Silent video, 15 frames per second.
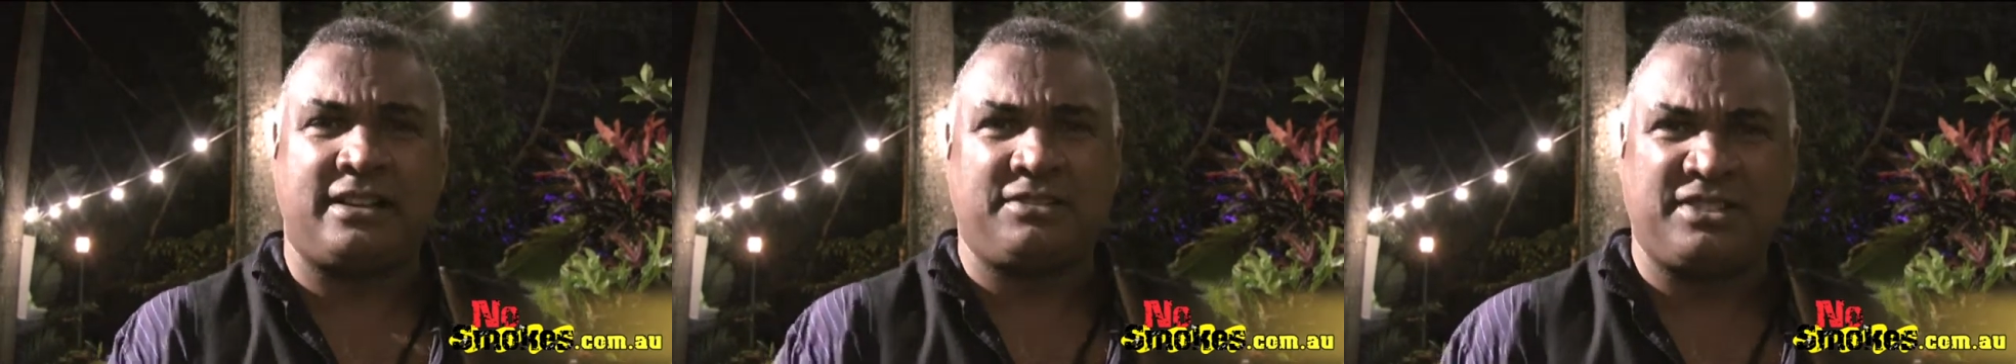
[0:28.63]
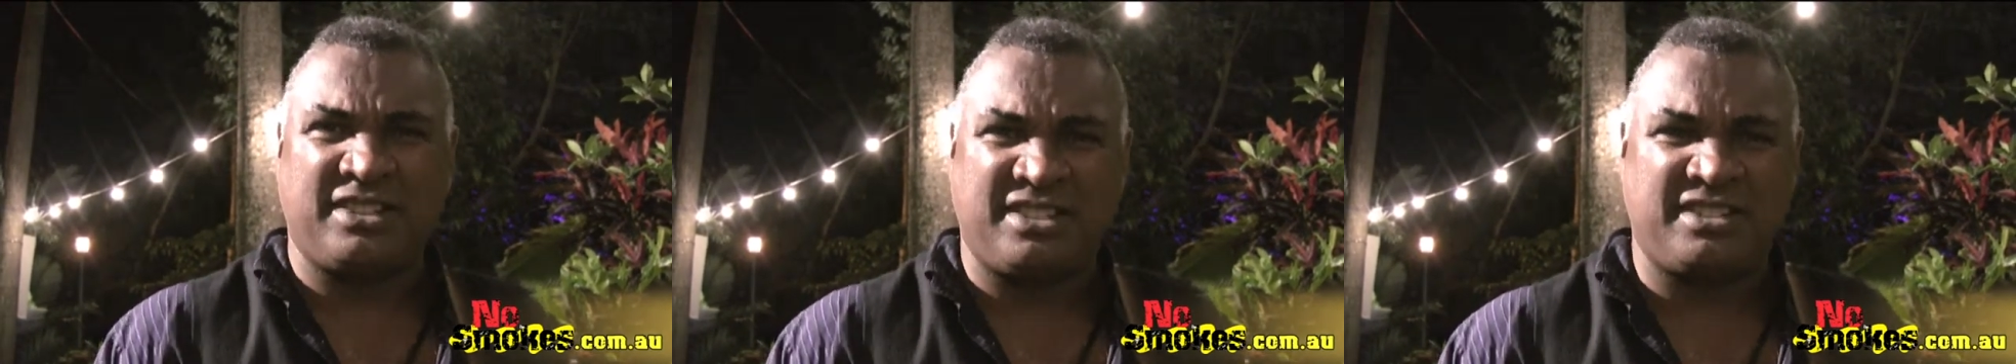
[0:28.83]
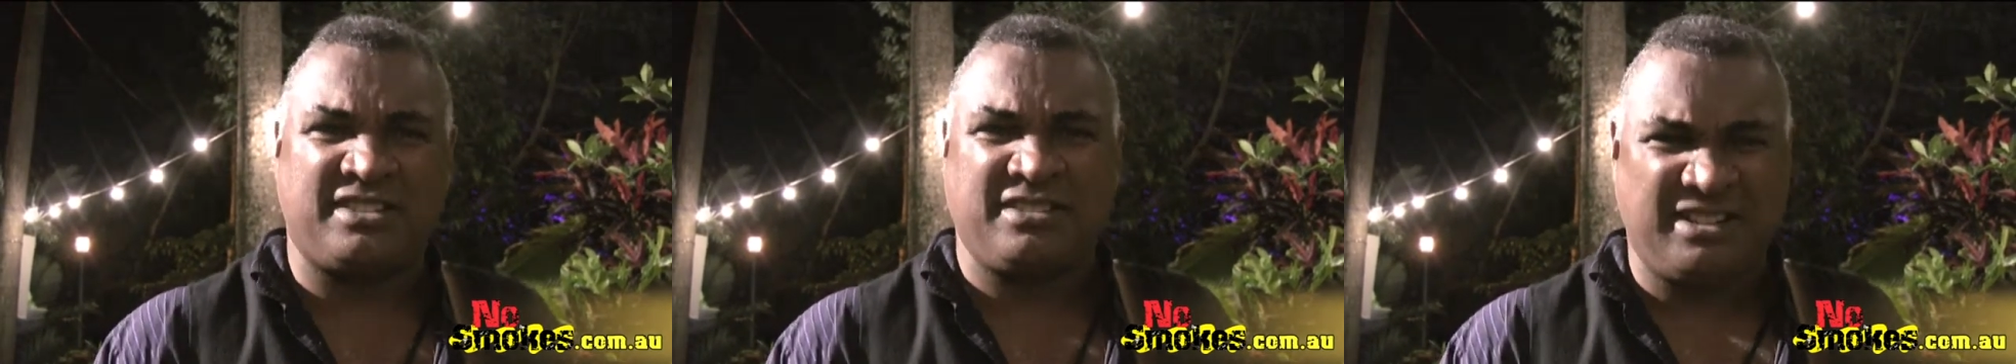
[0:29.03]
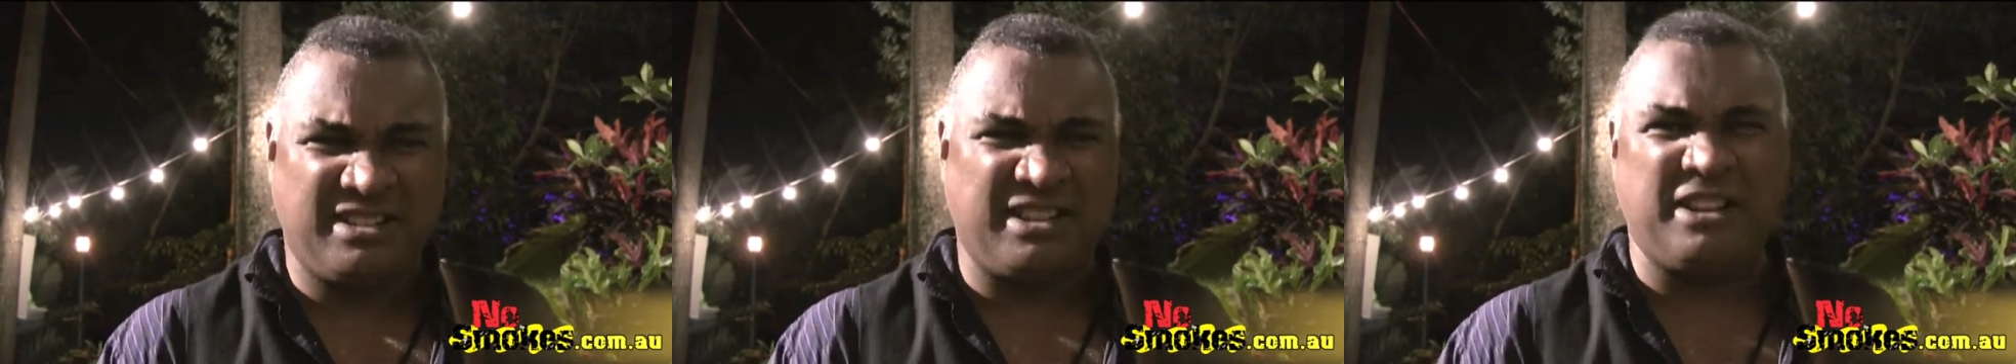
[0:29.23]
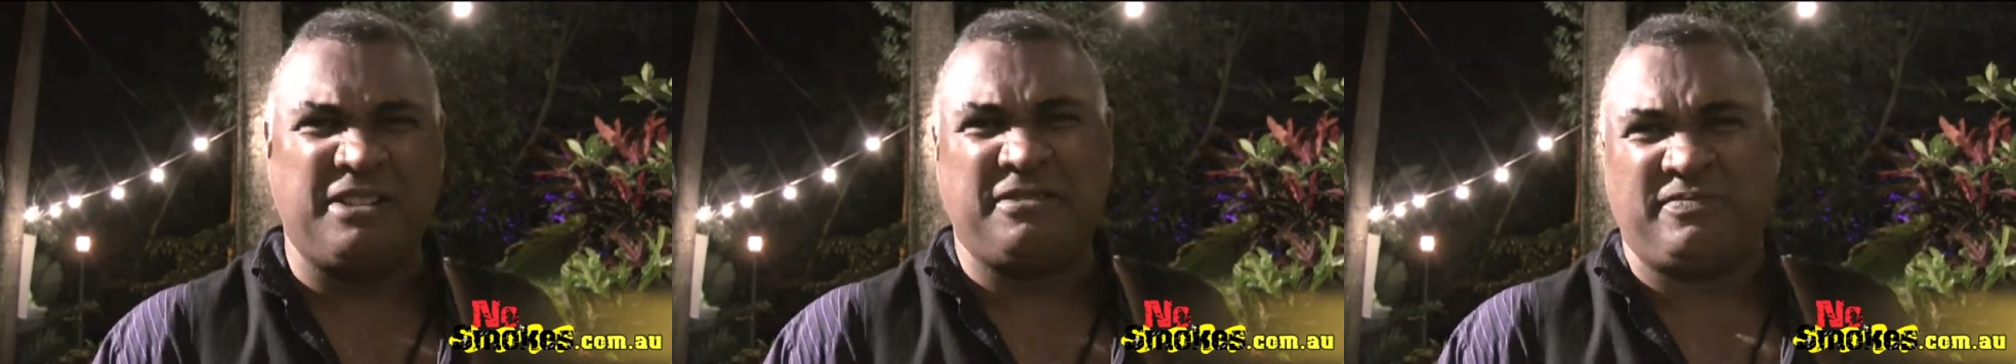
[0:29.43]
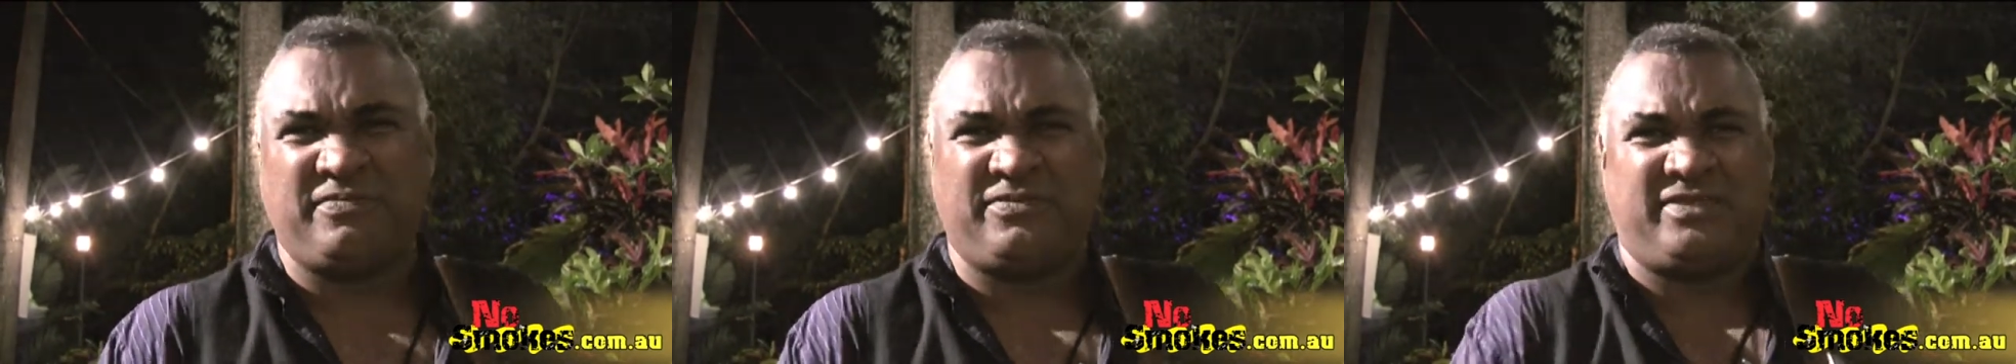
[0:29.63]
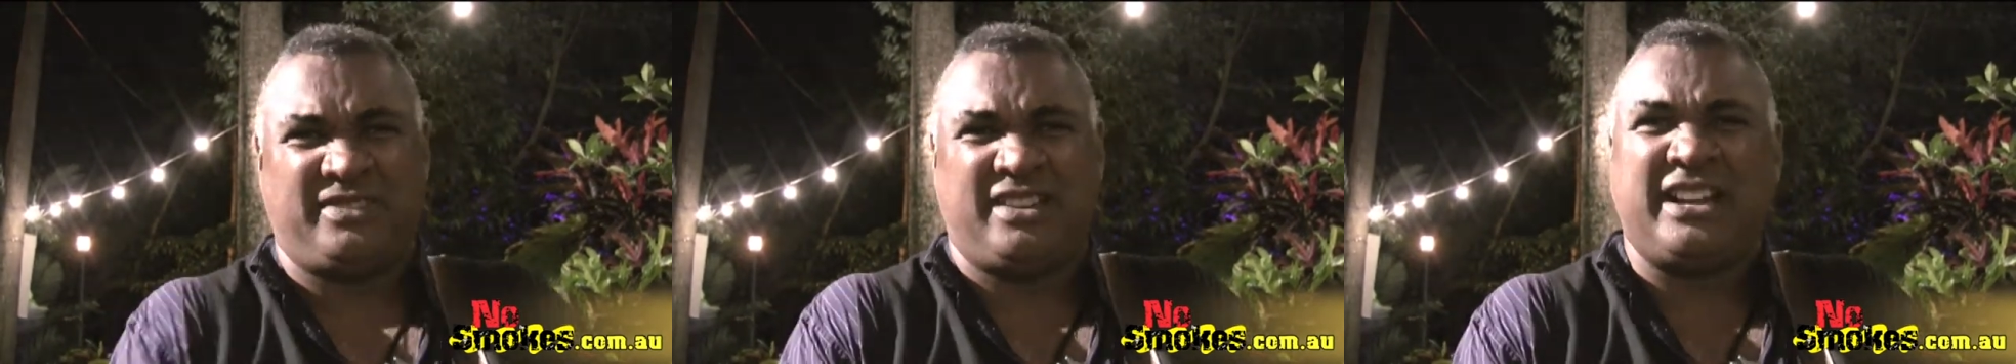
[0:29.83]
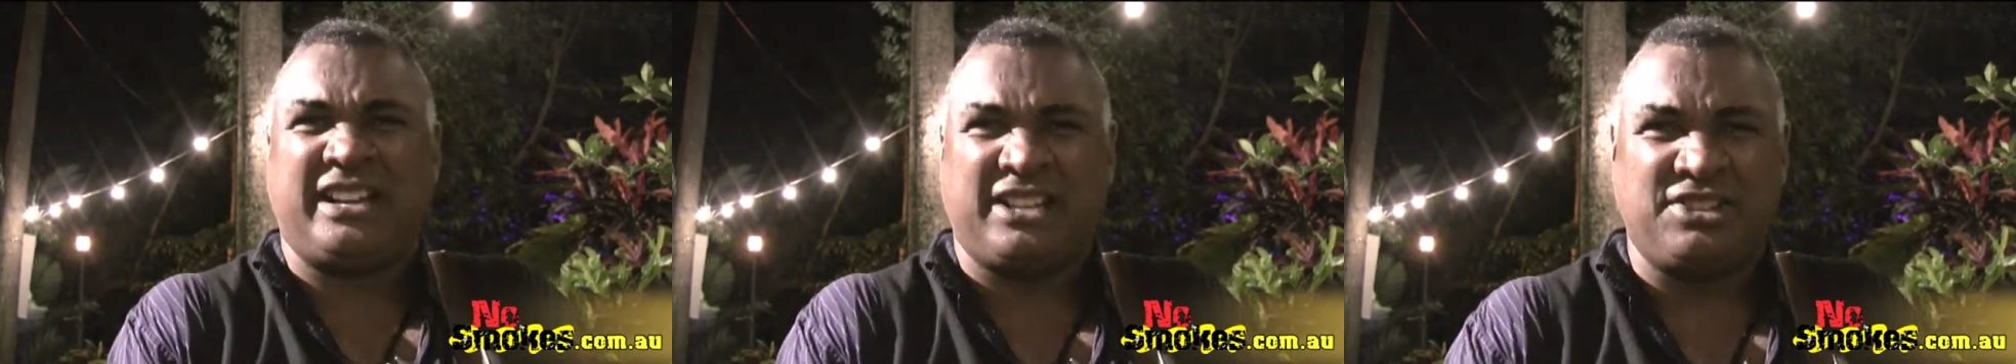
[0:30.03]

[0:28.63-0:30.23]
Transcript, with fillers: I'll just, you know, I